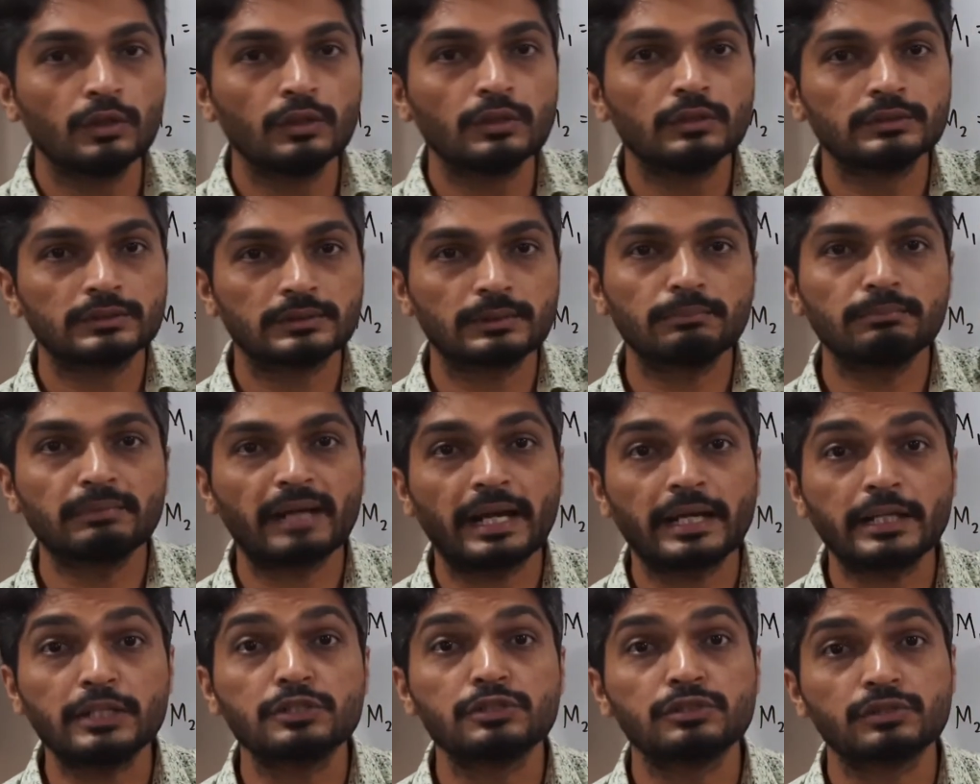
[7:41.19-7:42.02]
some
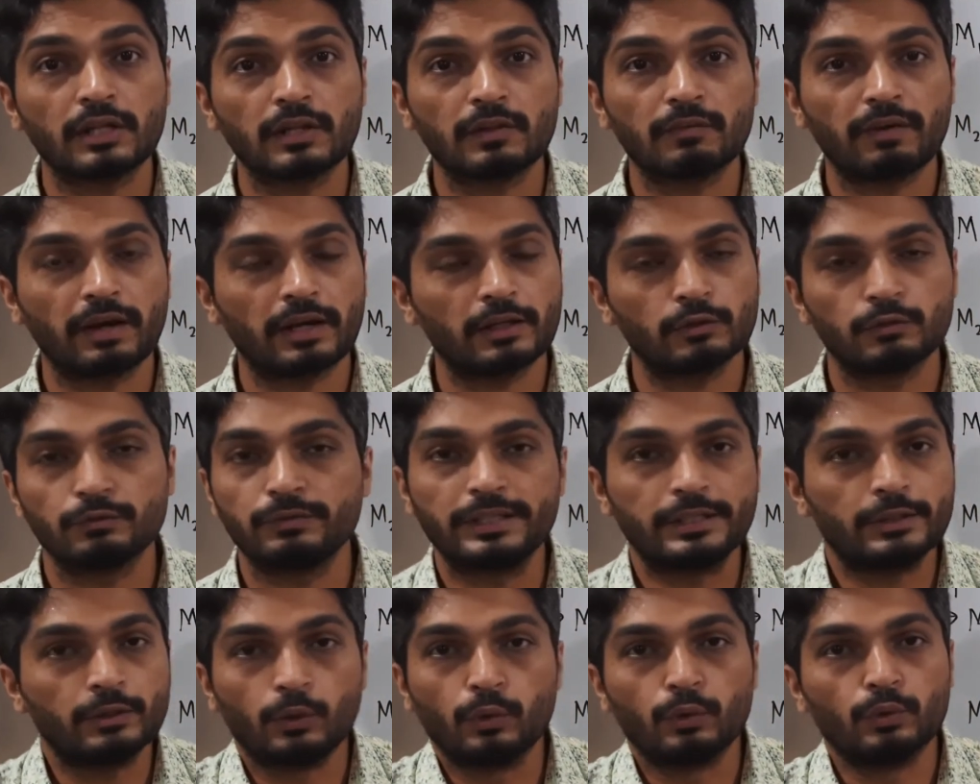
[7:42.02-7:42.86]
additional value. We
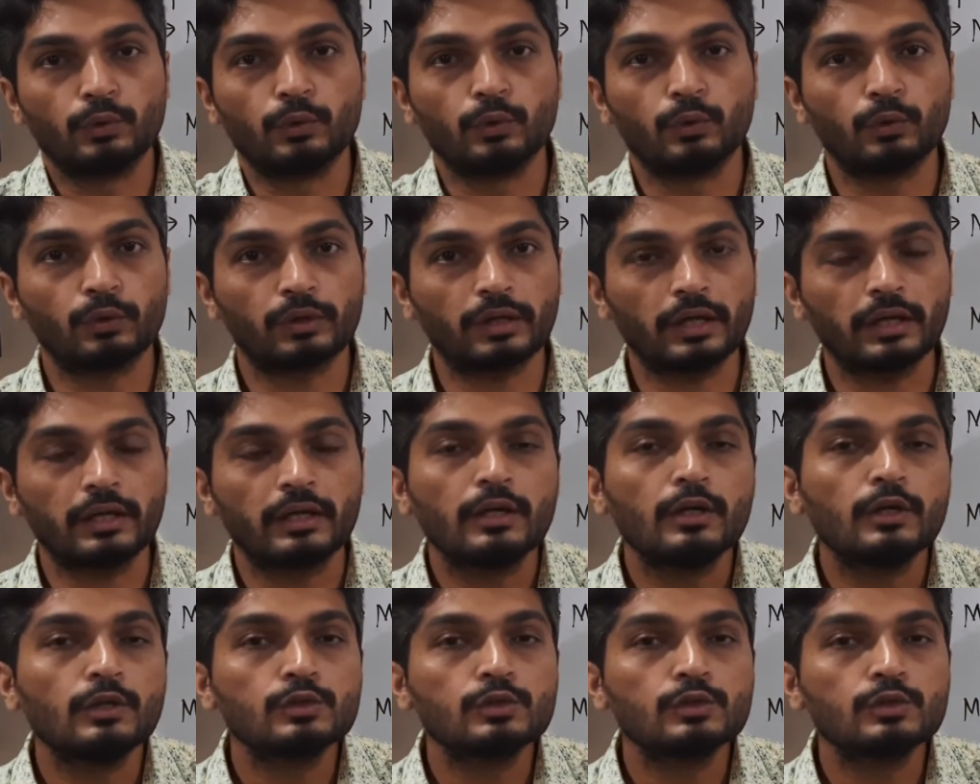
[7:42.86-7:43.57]
don't know. Okay.